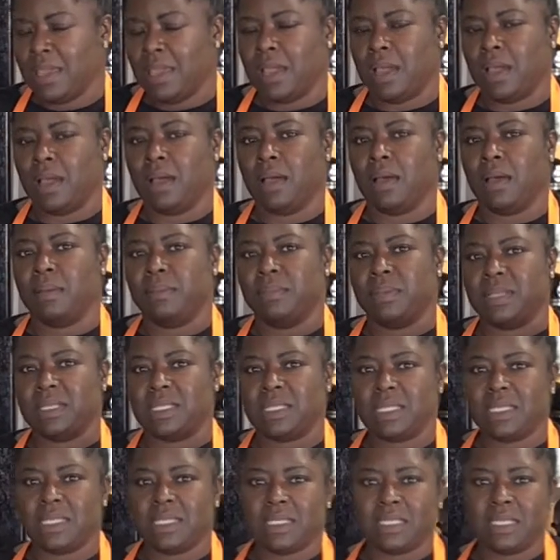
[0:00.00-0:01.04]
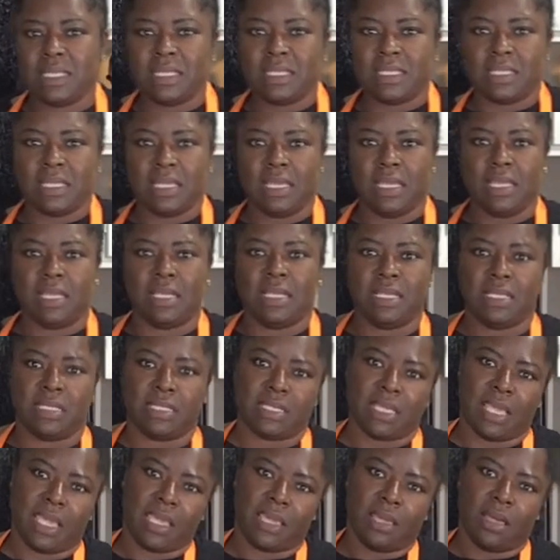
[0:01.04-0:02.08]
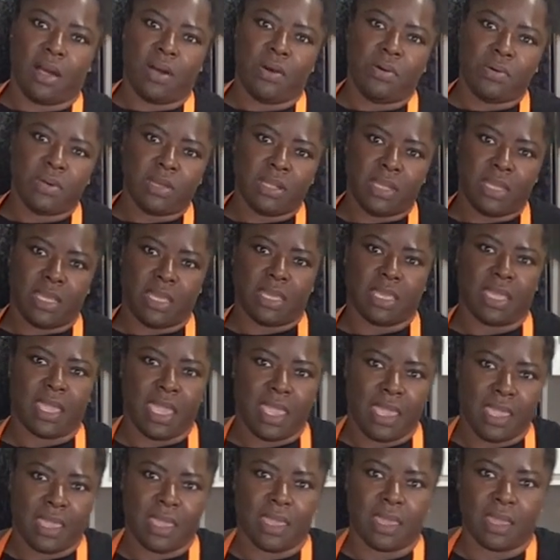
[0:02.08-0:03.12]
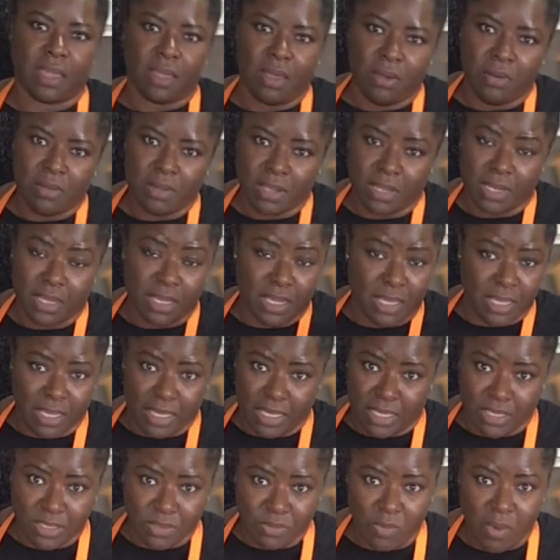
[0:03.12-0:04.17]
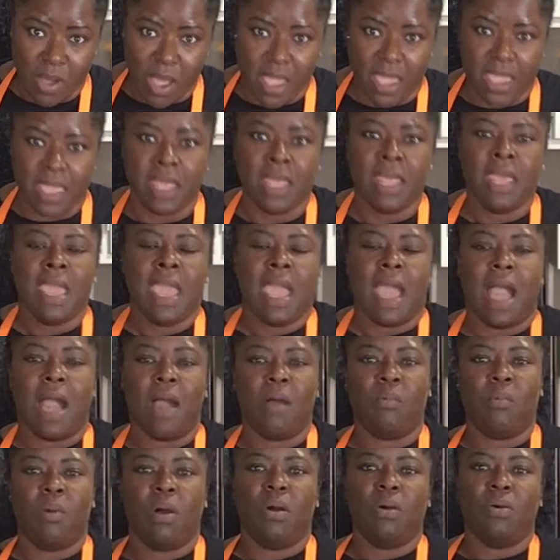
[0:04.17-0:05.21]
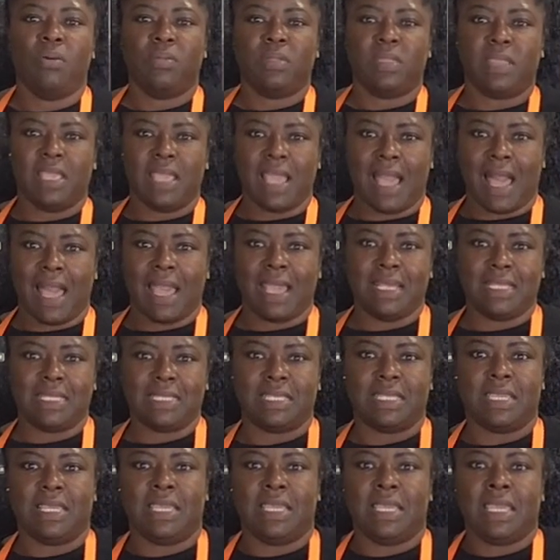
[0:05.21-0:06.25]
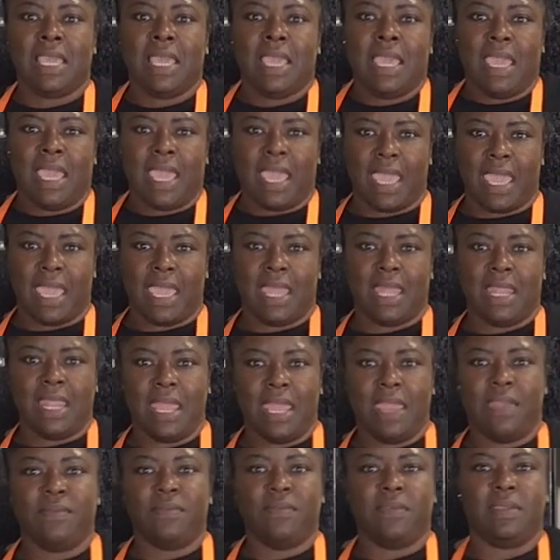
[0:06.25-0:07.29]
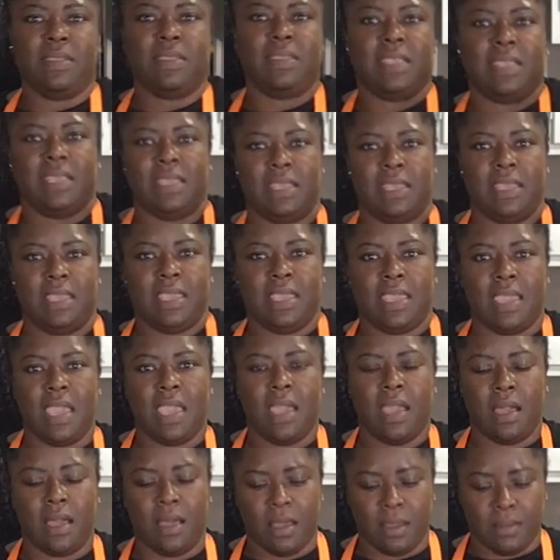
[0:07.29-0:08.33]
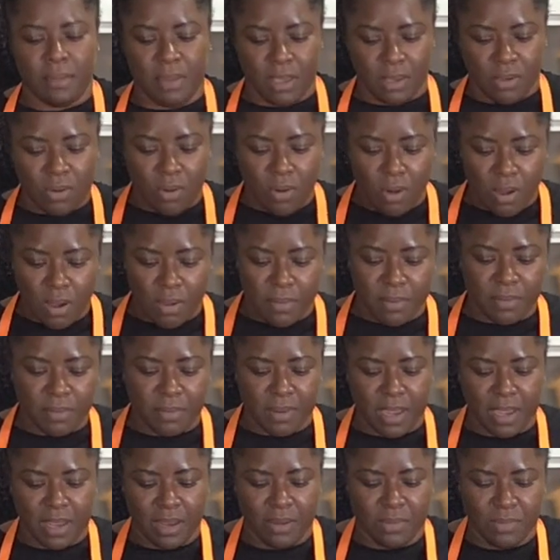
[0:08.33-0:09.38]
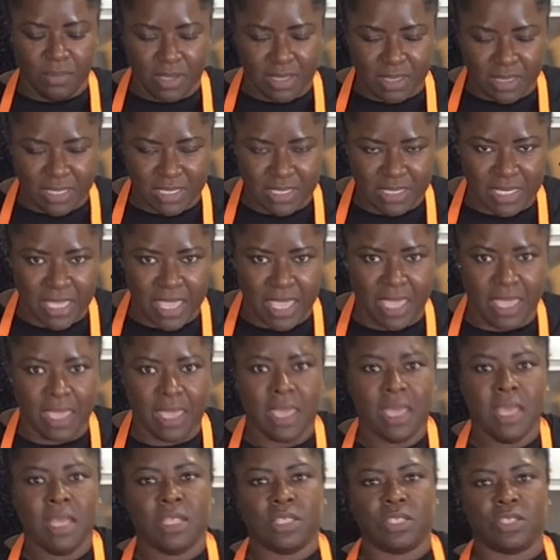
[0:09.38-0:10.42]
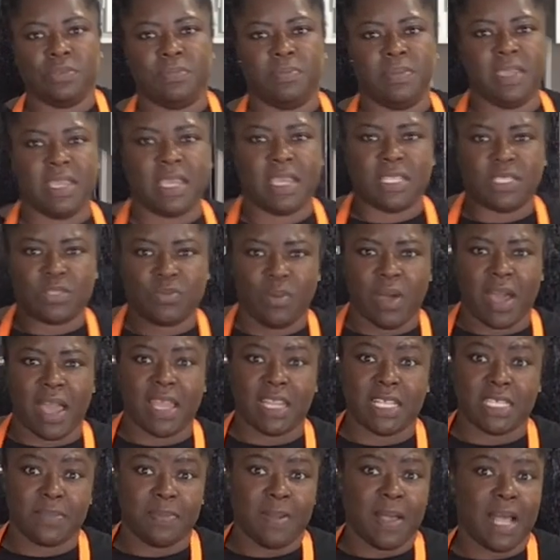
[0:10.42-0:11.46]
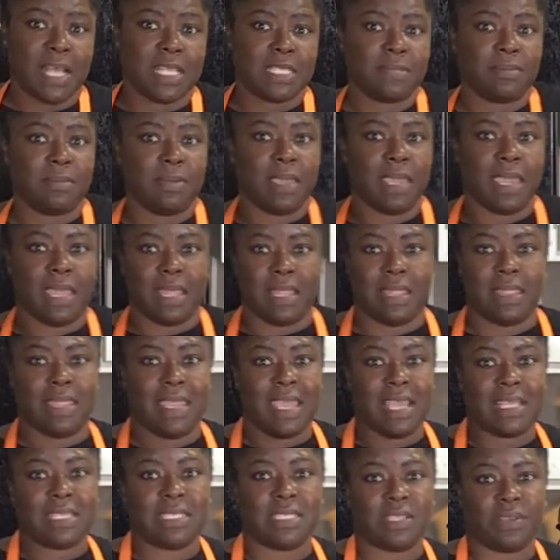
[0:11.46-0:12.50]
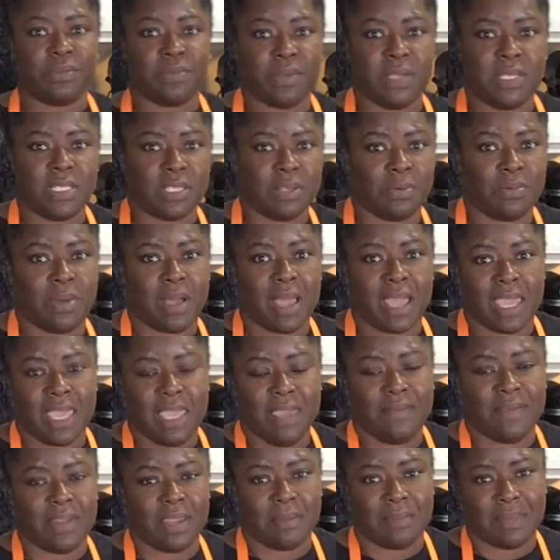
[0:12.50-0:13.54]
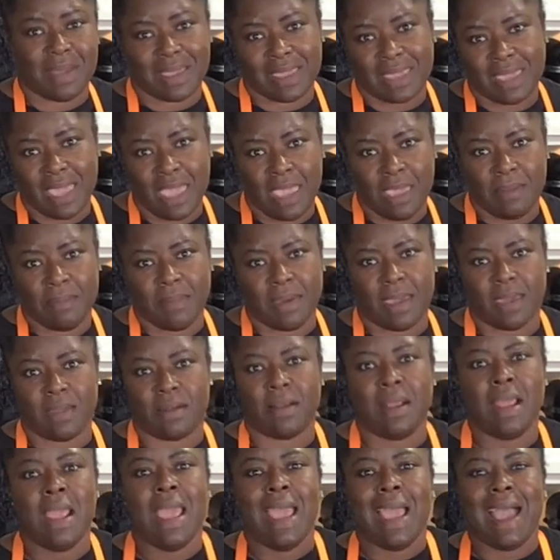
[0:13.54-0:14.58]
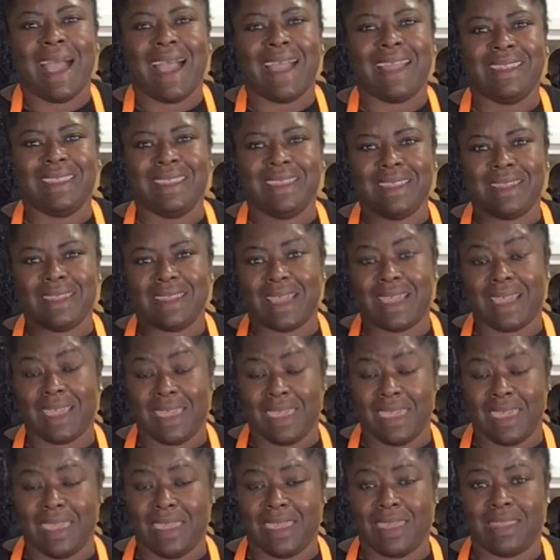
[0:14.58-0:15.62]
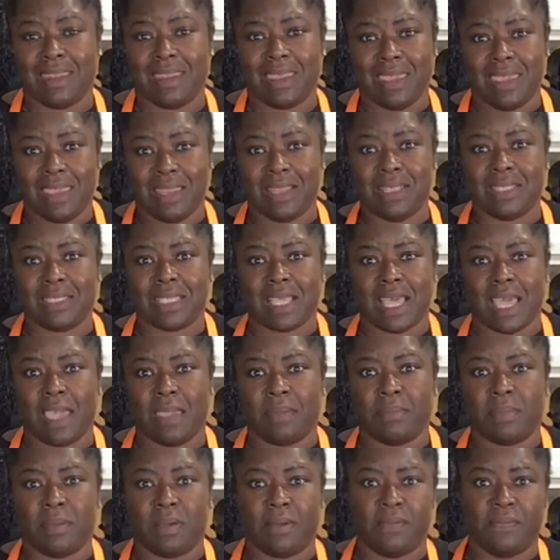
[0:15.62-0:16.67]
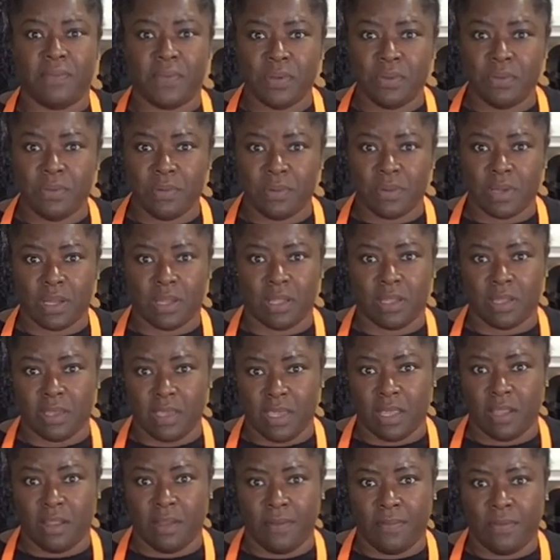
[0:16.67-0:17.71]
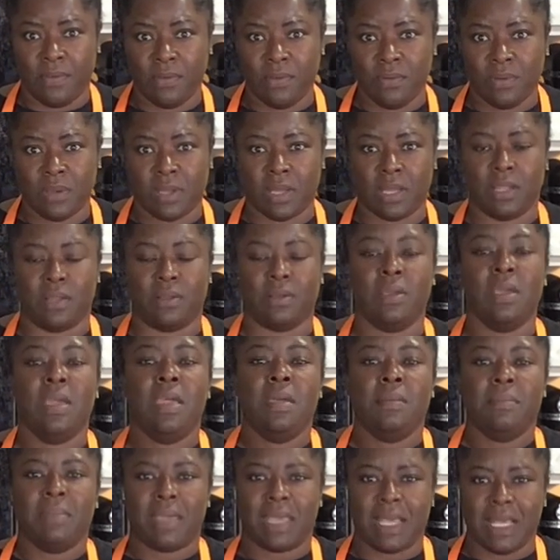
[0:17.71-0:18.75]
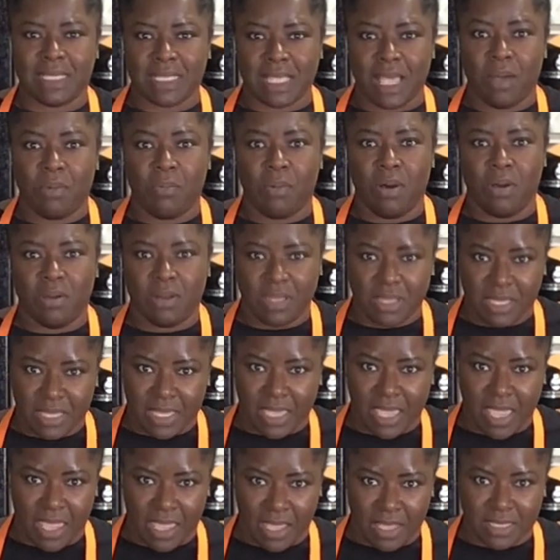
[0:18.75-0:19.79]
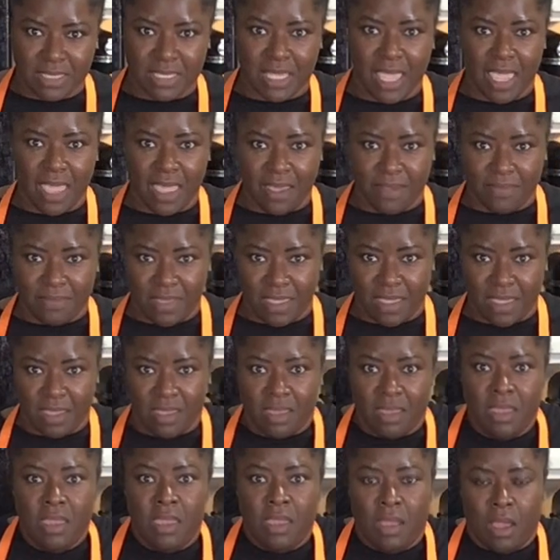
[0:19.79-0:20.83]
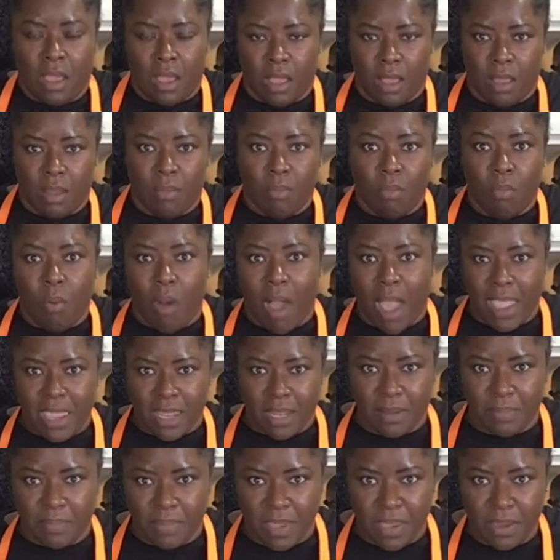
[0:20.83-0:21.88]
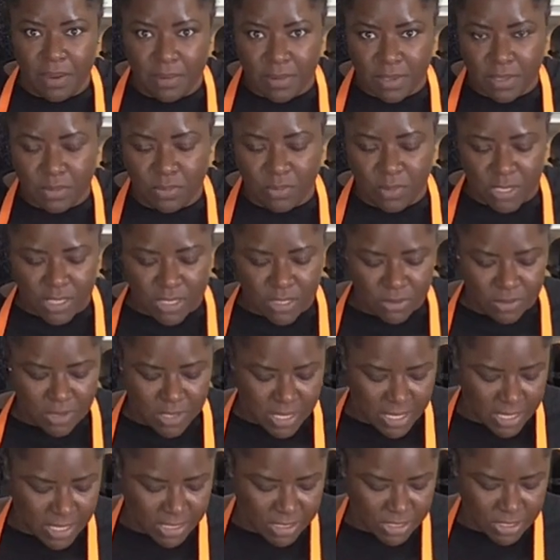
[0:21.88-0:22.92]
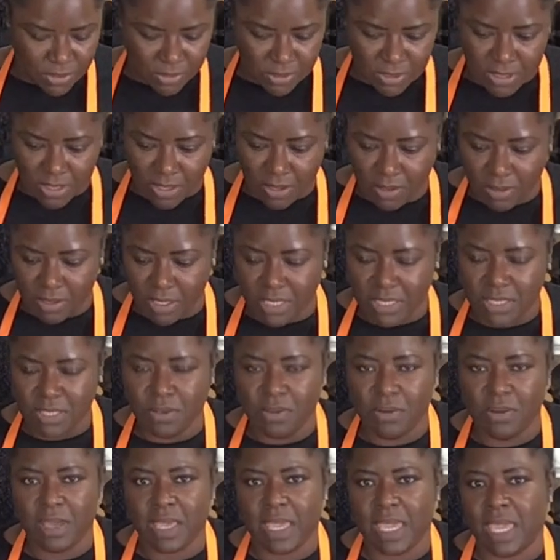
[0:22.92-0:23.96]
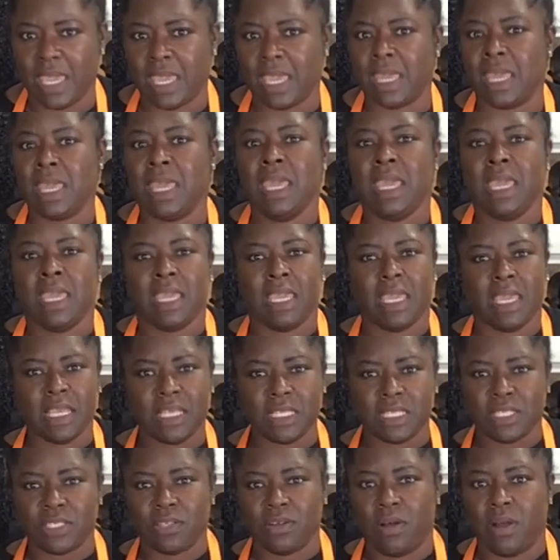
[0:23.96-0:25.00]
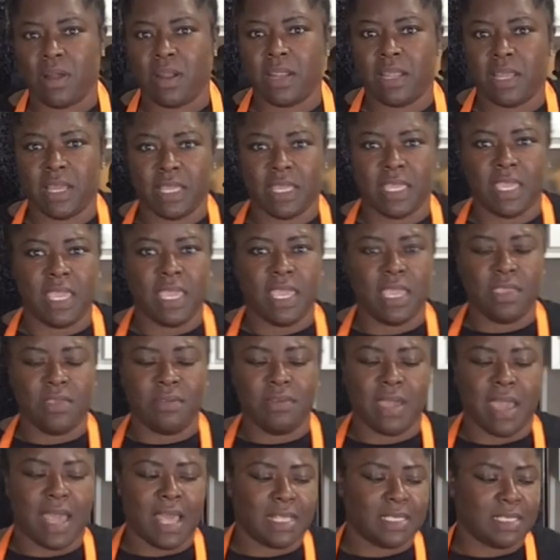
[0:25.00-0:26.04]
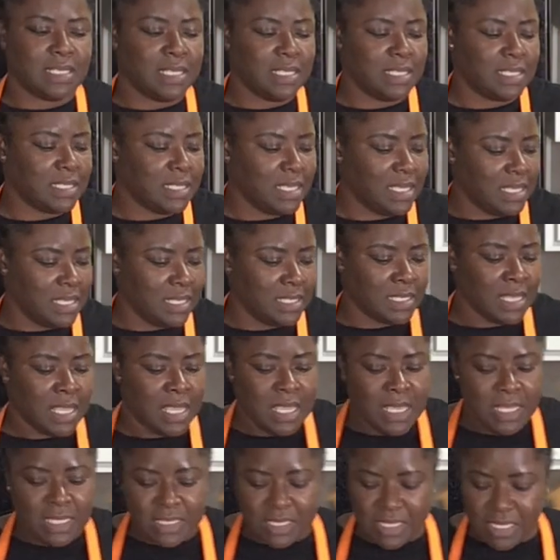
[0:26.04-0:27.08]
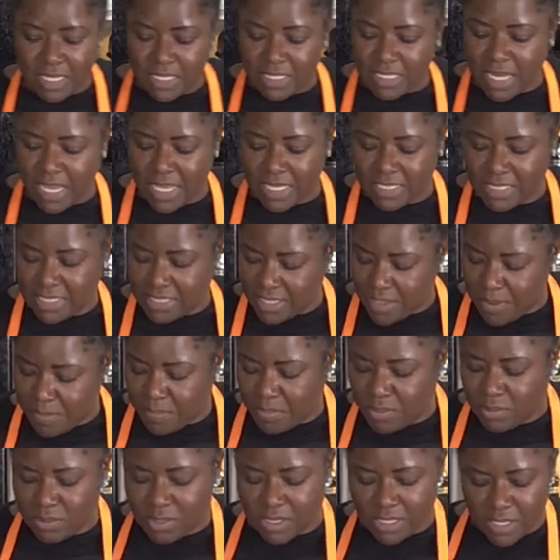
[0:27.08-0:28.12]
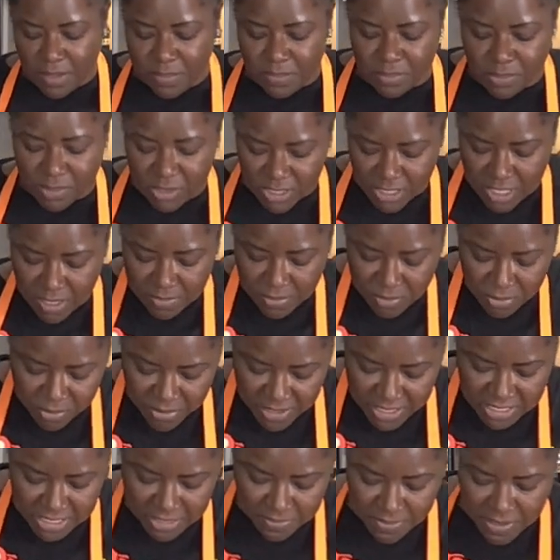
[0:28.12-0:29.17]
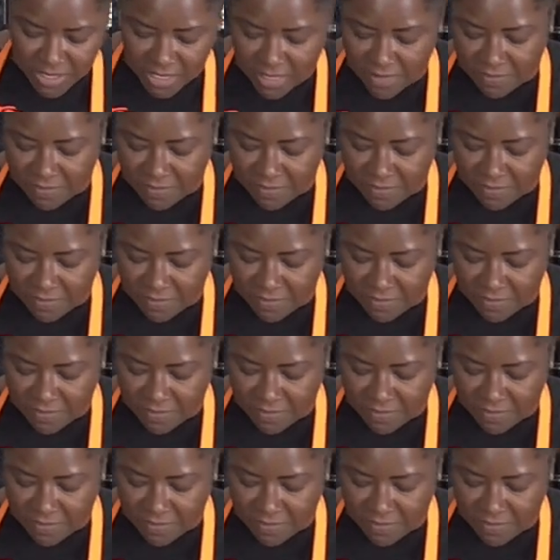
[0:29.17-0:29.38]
But since this is a coconut cake and coconut is white, I want the icing and everything incorporated with this cake to be as white as possible. And that's the reason why even in my cake batter, I did not add any type of food color, yellow food color, because I wanted the cake to have that white appearance once you cut into it. So let's go ahead, get started. Again, you guys, this is such a simple recipe.